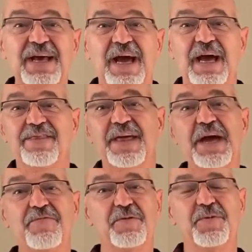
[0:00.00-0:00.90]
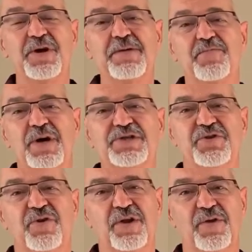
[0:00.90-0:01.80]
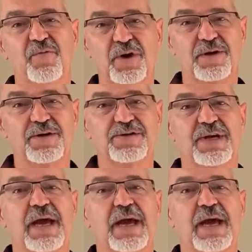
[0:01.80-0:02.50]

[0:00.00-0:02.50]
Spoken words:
And they were putting pressure on the workers.